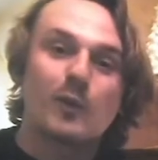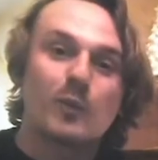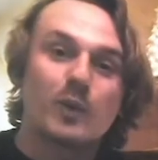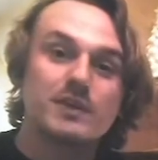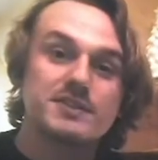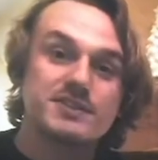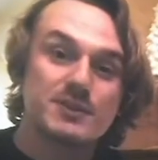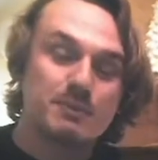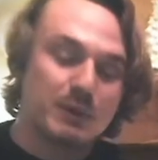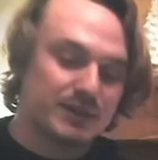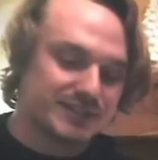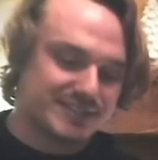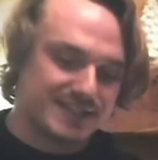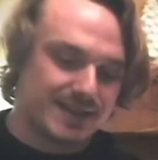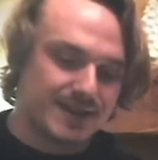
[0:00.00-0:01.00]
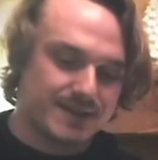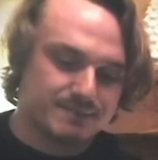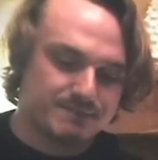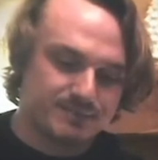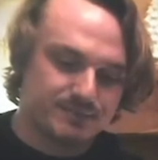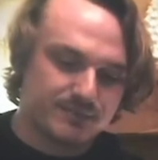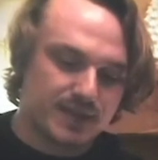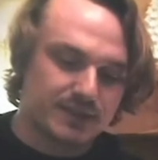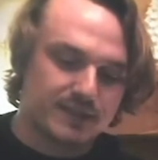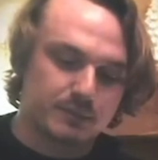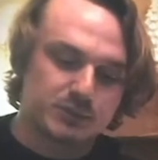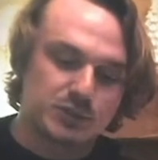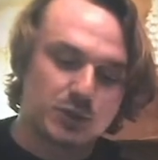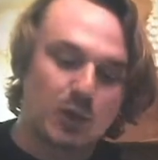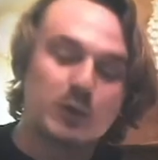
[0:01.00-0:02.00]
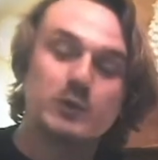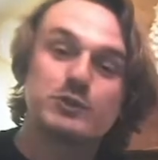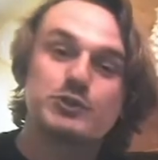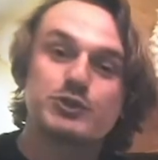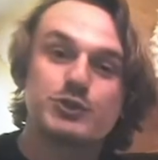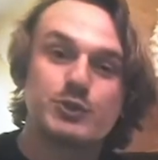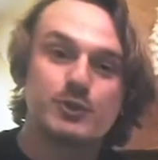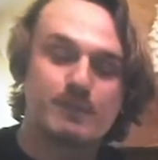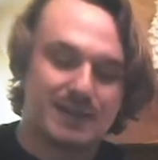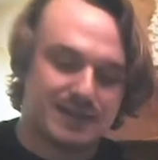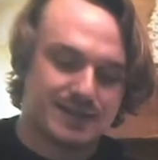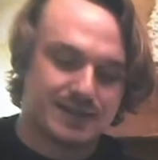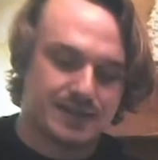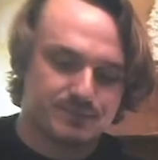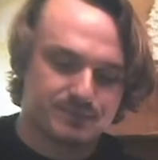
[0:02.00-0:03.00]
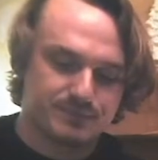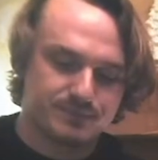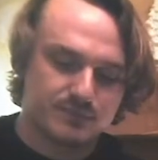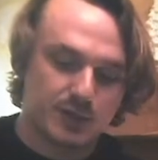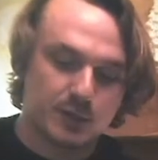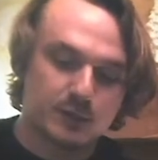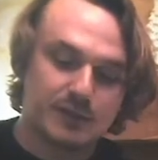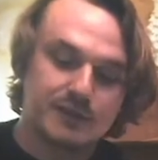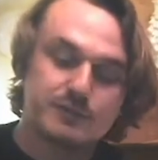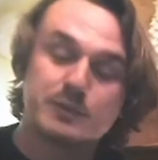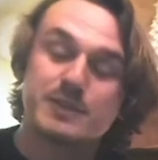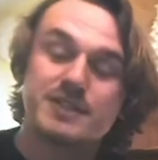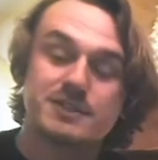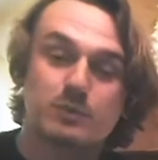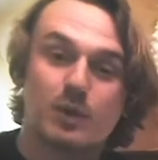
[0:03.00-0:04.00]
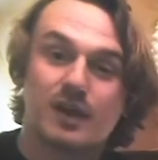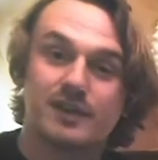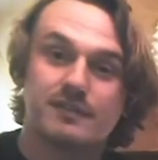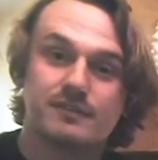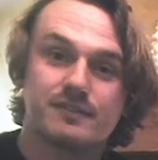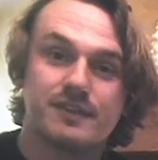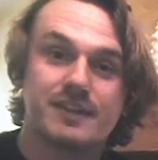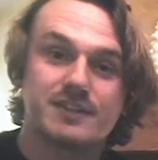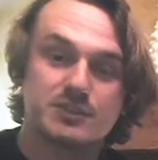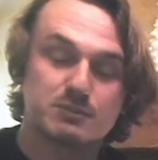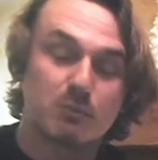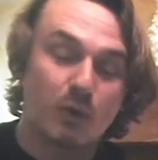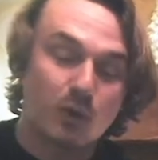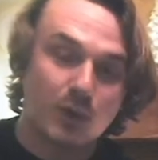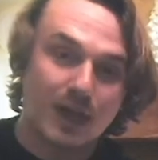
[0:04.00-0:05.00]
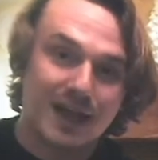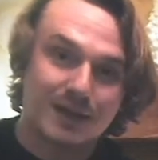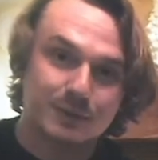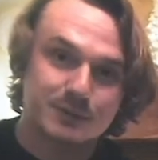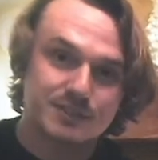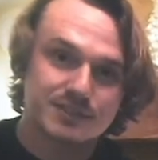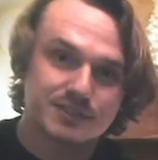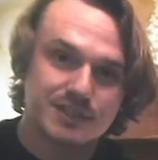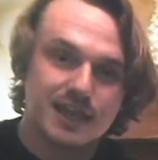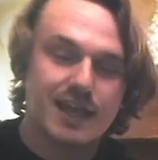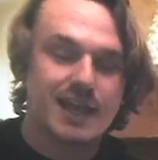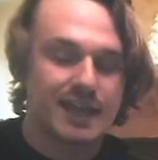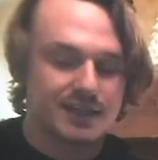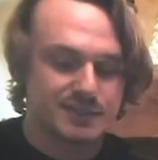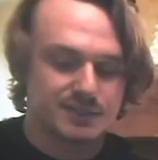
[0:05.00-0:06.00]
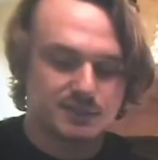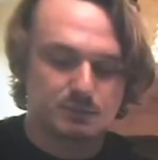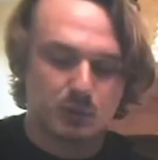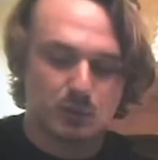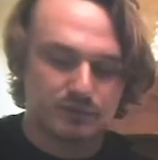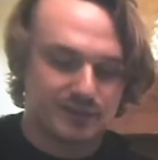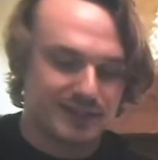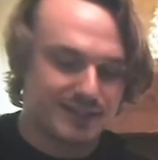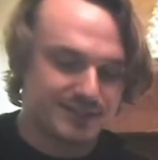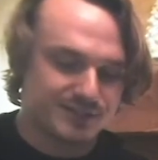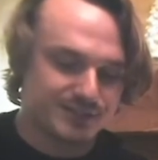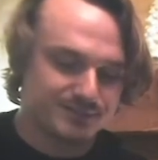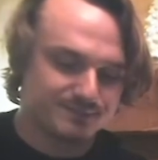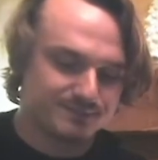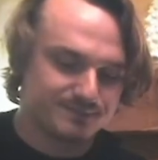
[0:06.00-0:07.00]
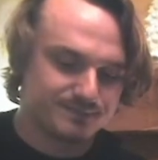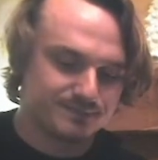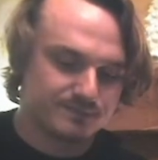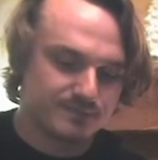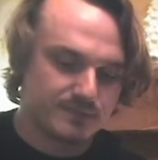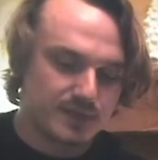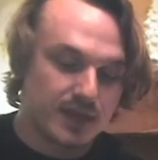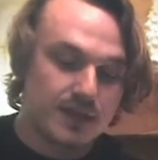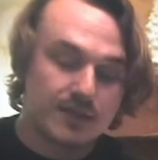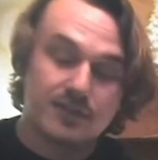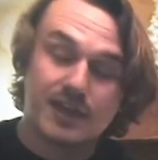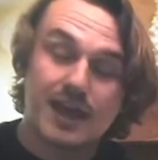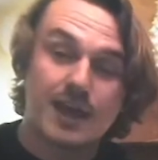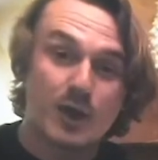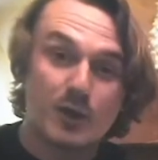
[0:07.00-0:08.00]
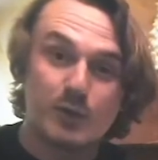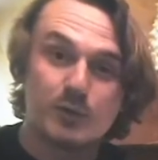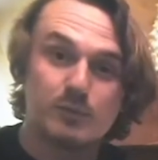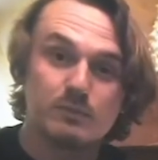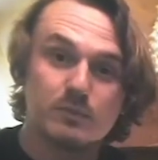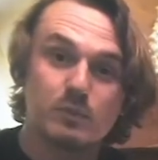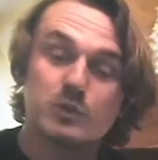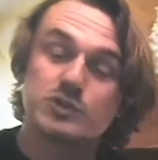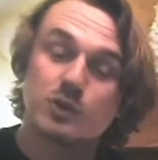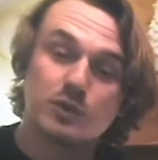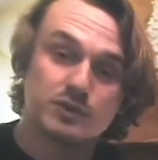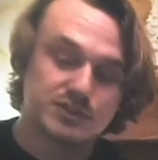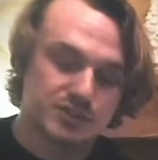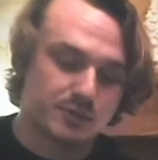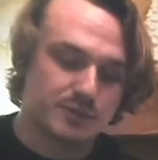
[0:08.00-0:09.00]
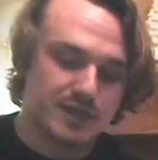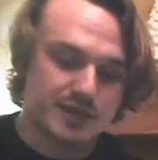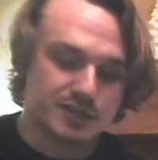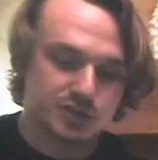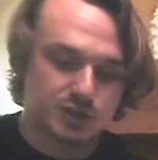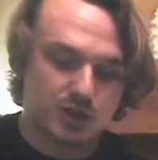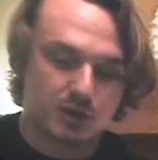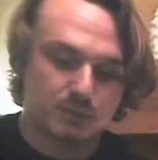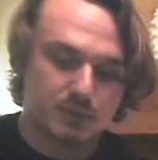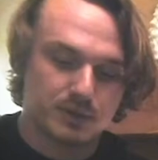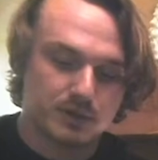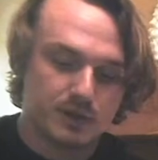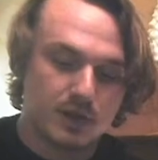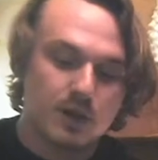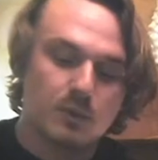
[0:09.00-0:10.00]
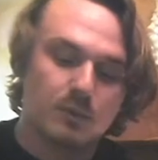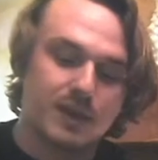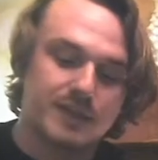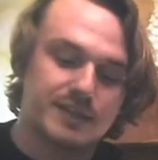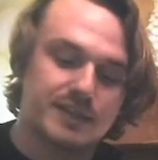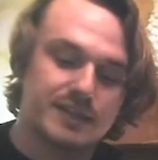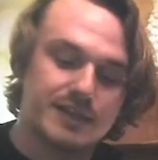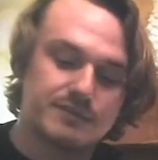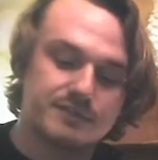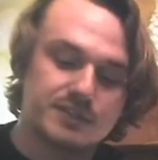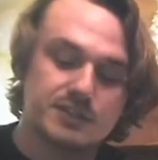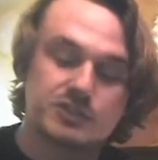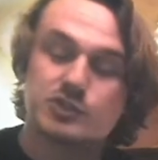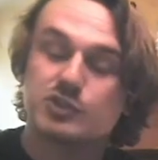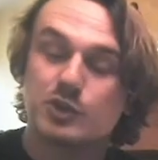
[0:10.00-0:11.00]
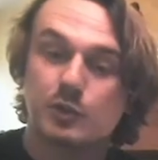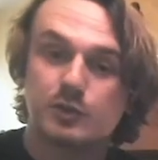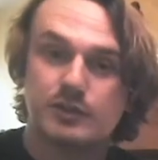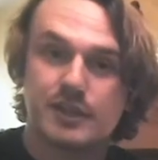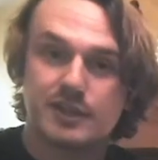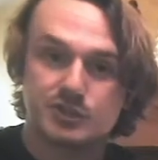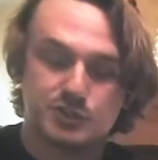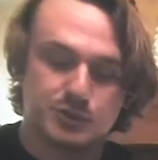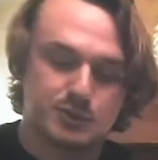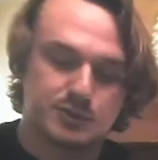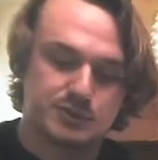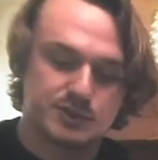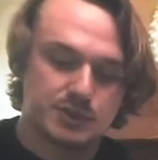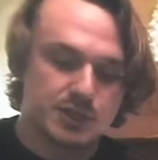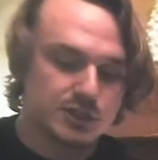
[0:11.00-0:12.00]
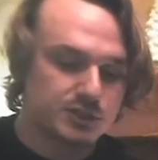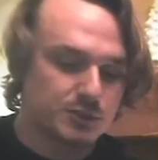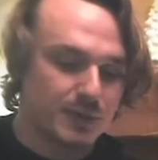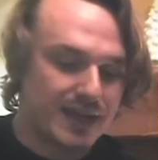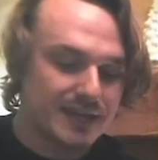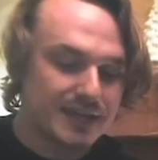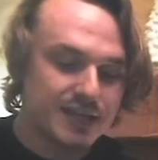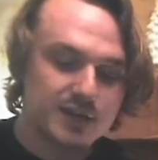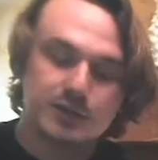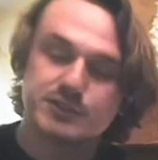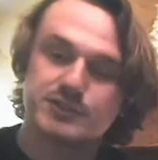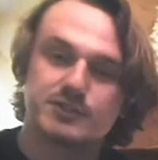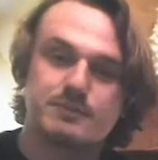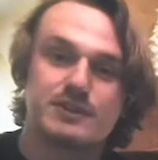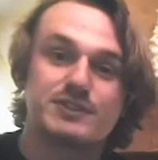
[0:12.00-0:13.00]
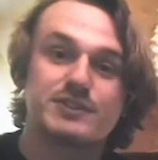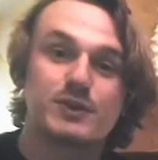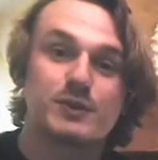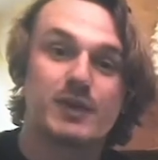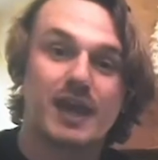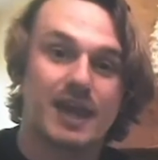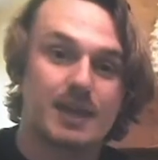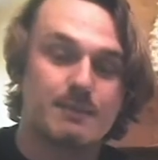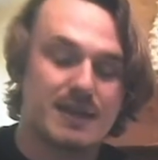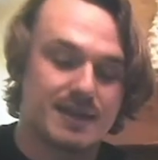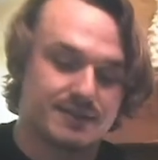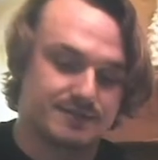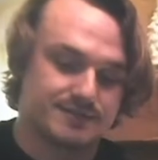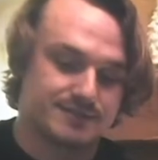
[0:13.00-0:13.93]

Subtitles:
Once upon a time, there was an old shoemaker who lived with his wife in a small house in a small village. Their home was also their shop, where they lived and sold their shoes to any customers who came in,